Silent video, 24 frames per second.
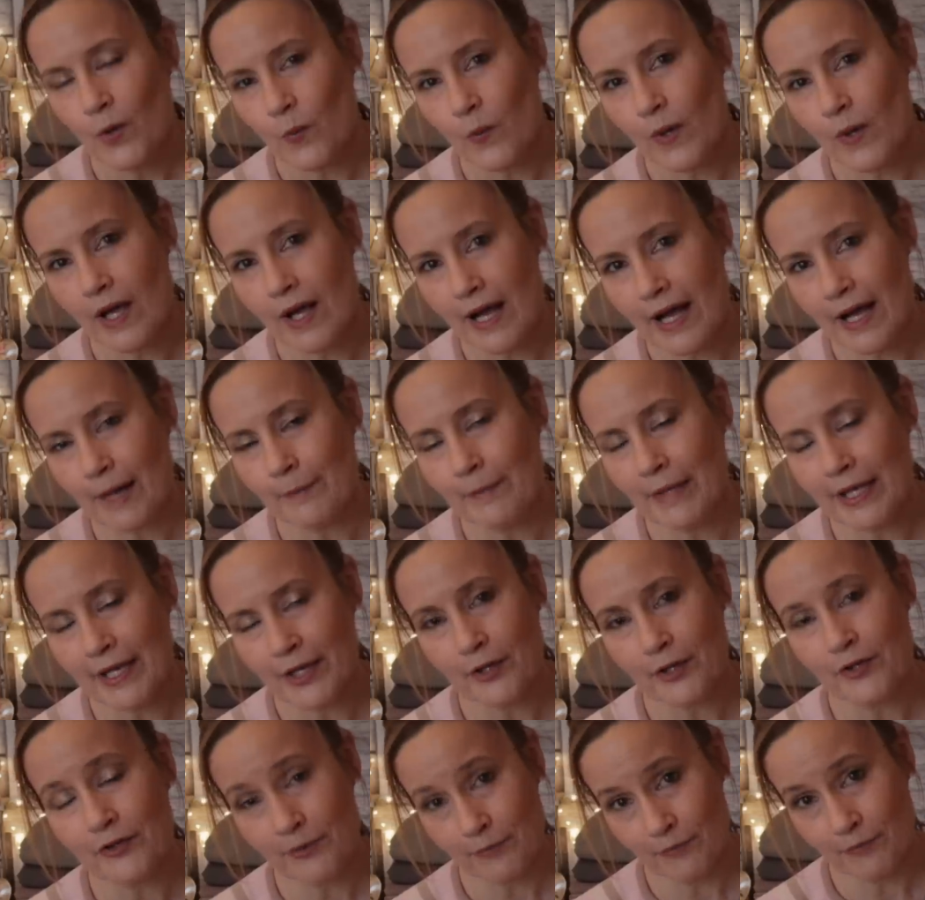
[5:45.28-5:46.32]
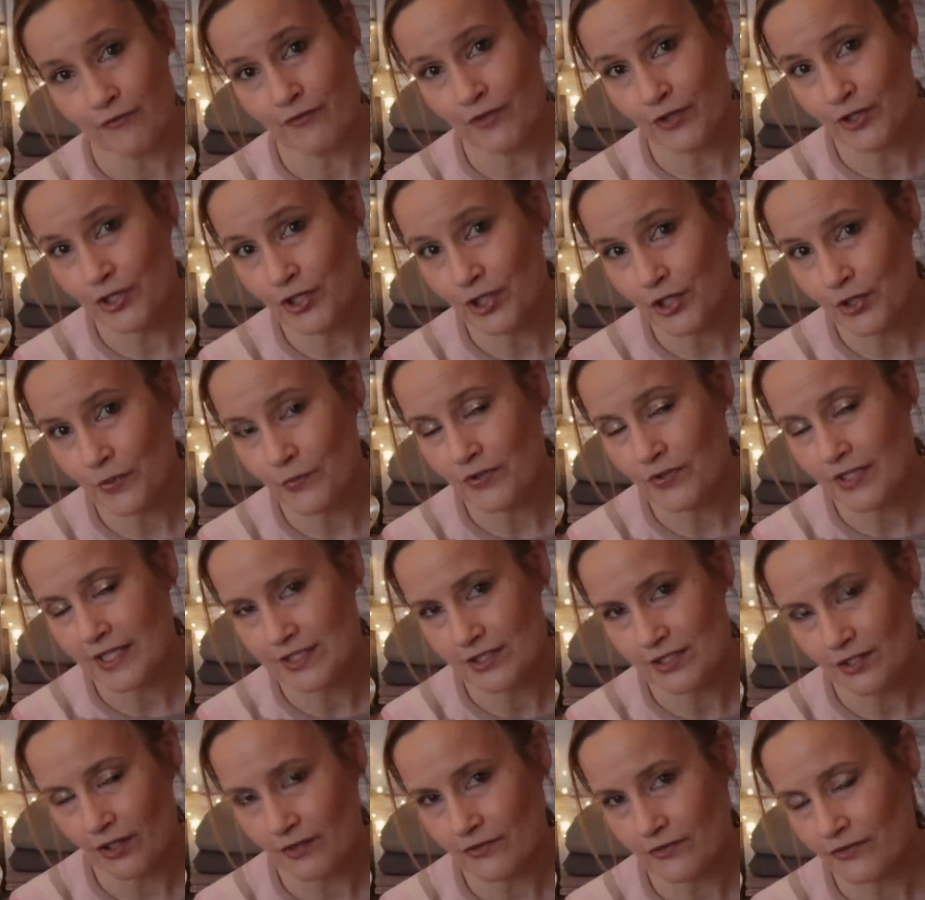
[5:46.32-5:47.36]
where I make them for you. These
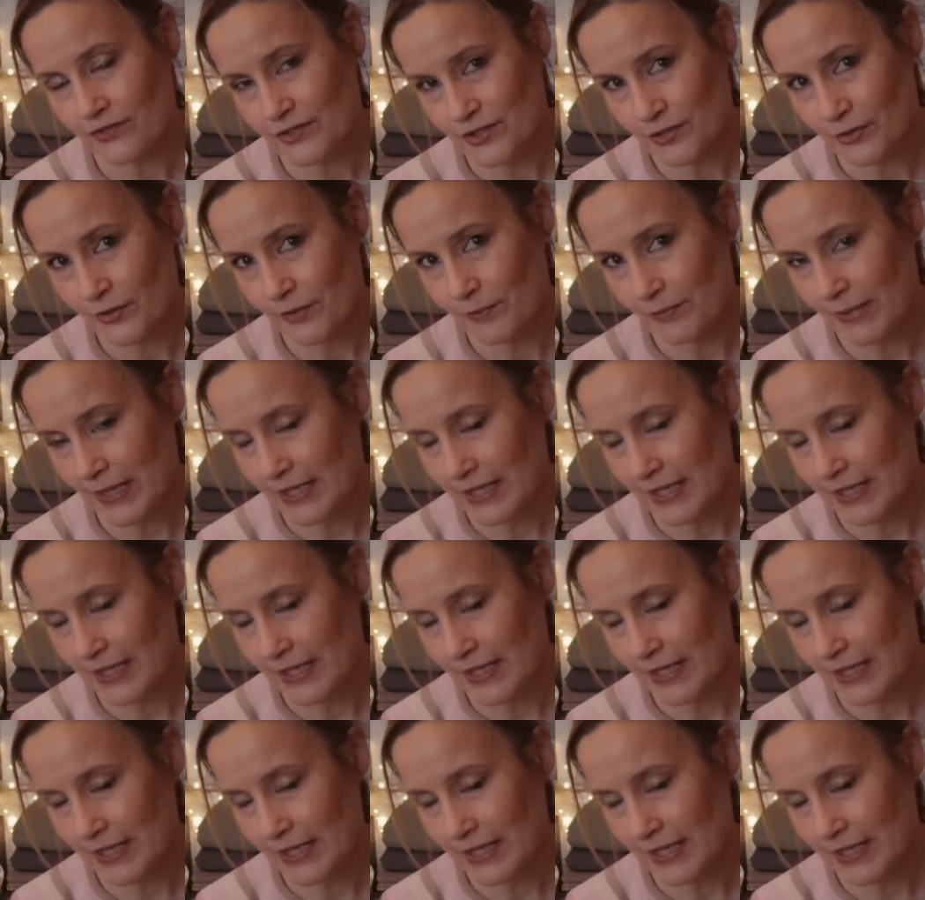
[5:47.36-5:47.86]
are not sewing